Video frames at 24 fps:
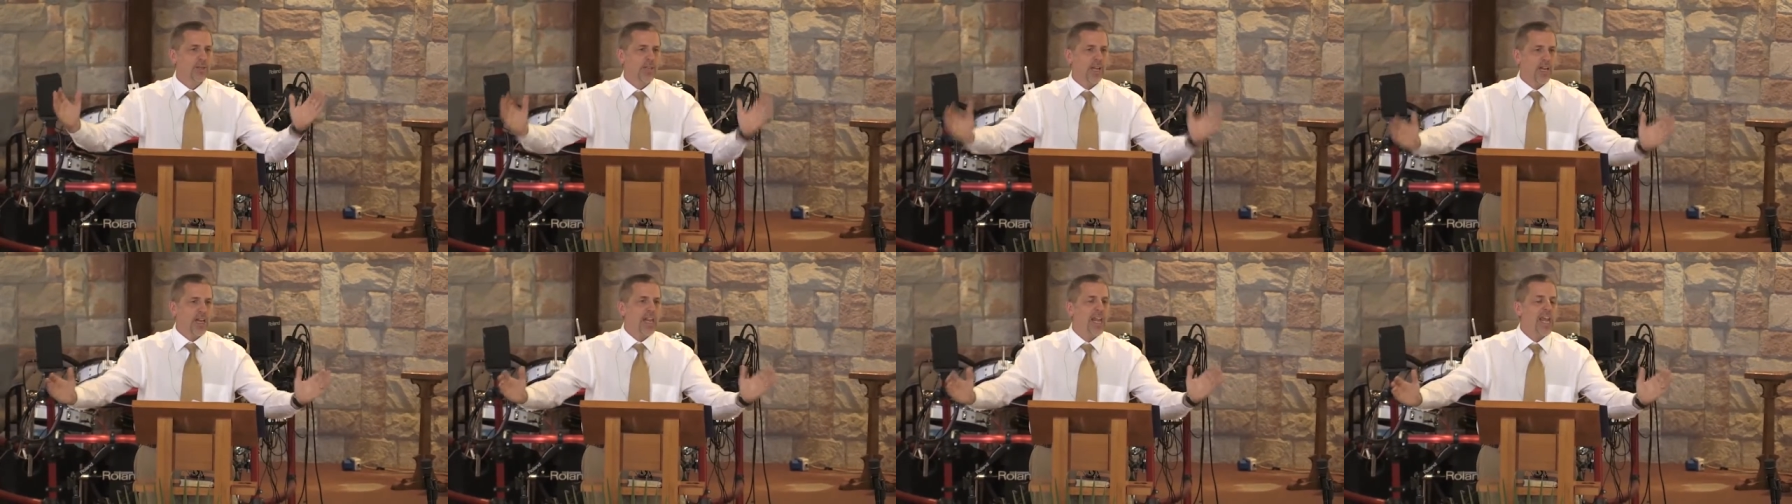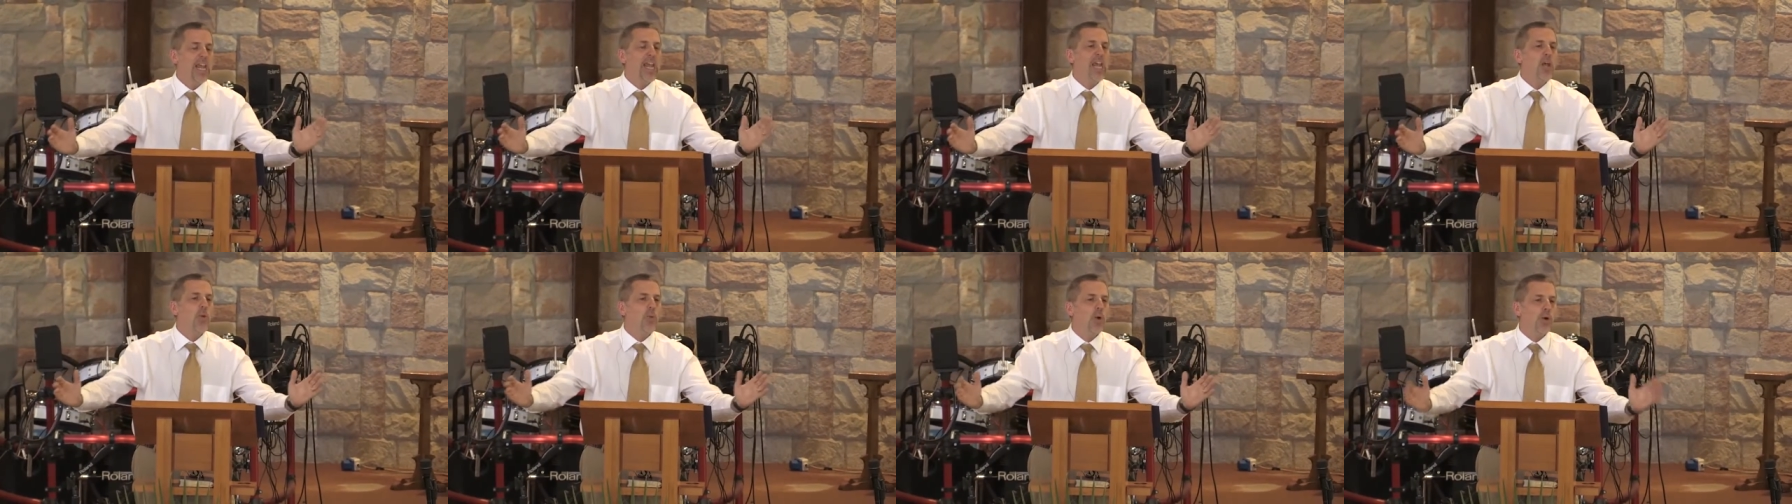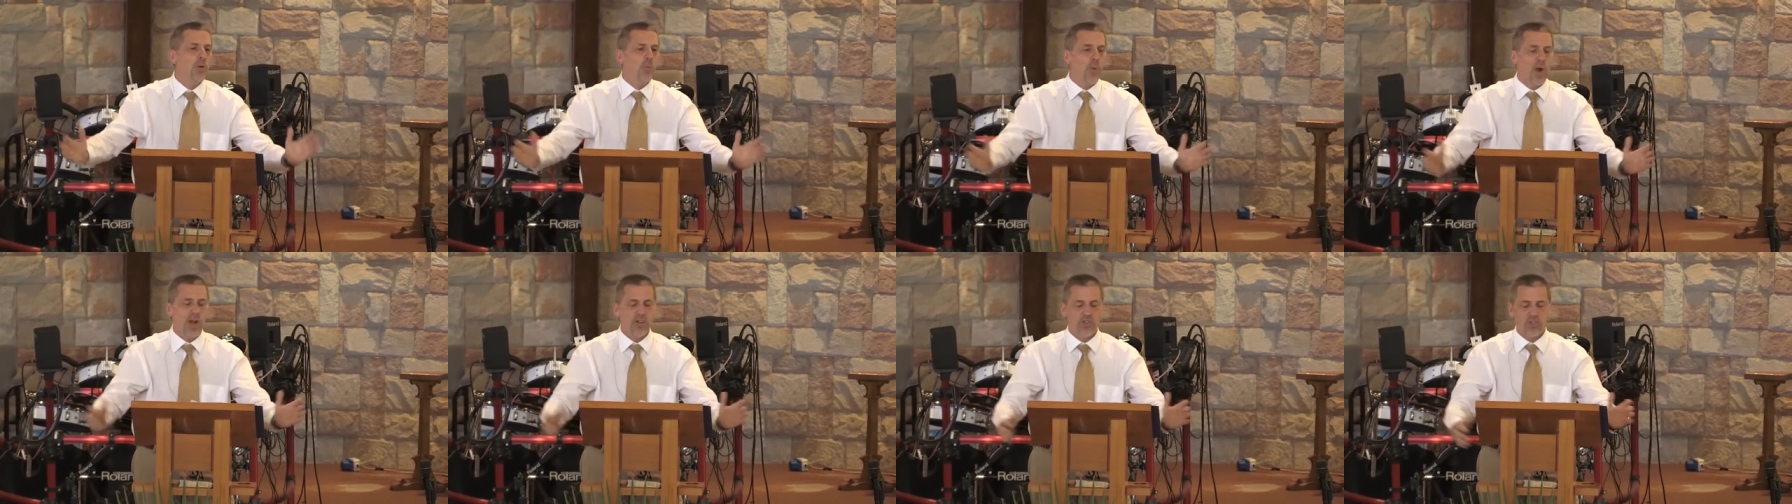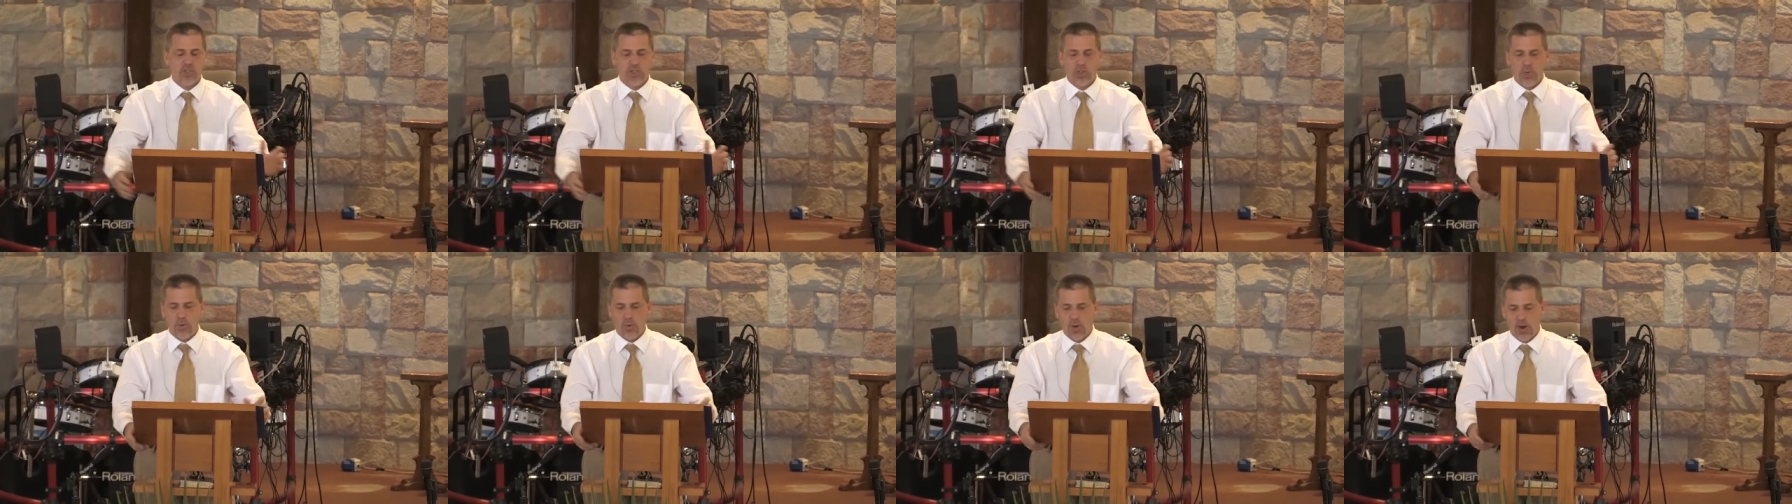that he would
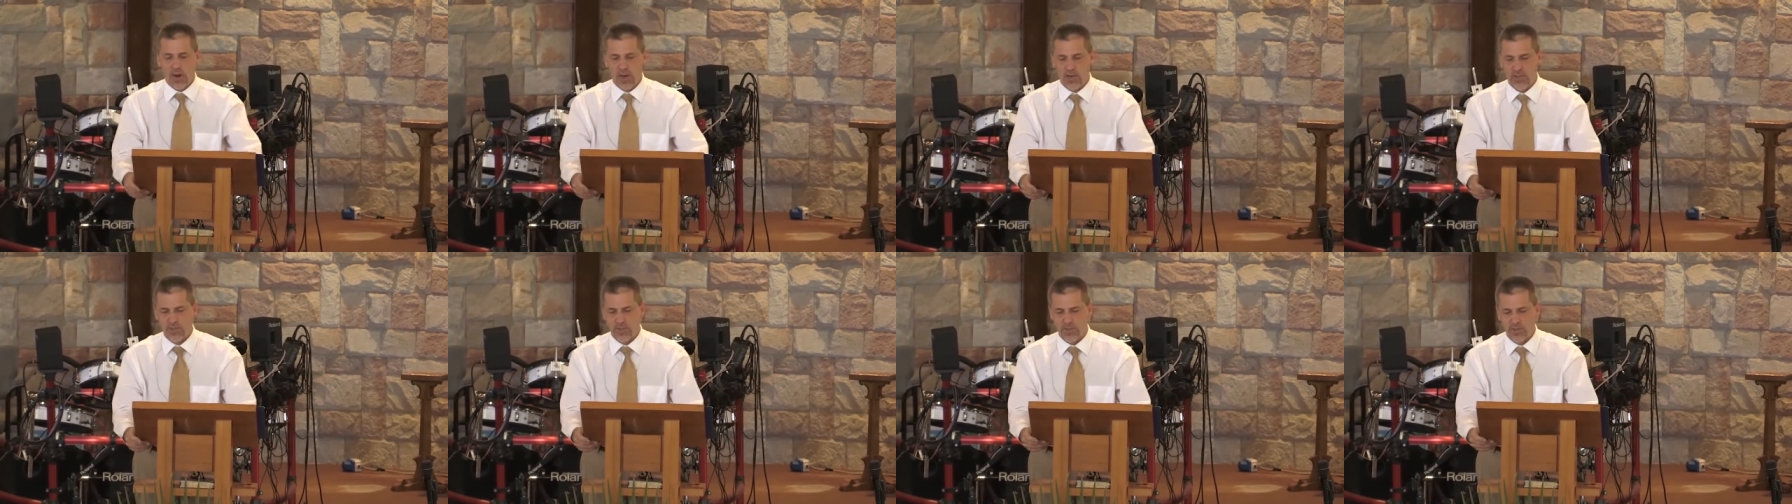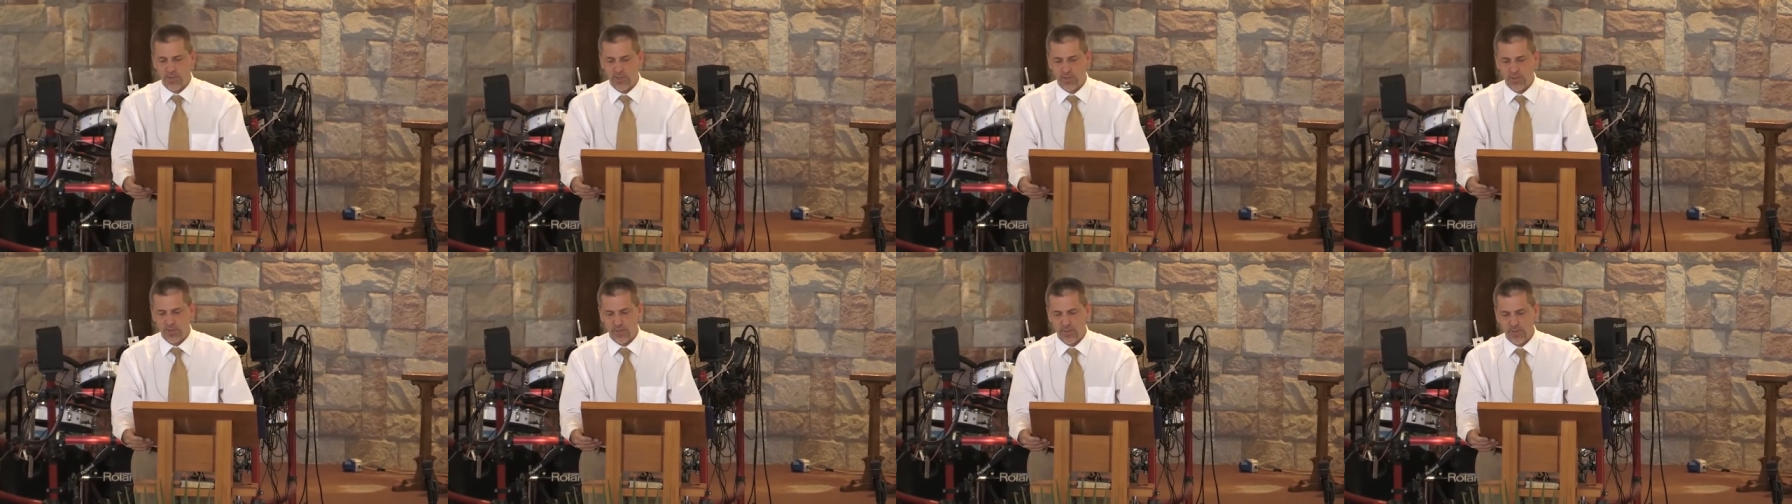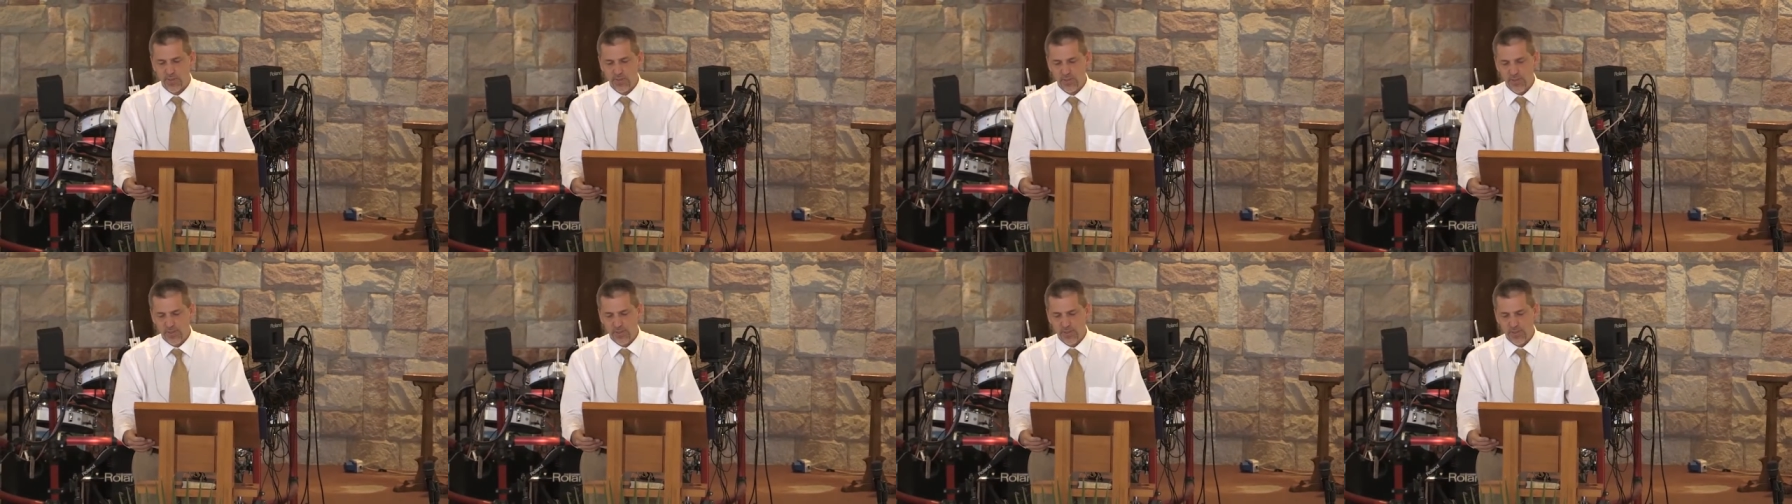rescue us.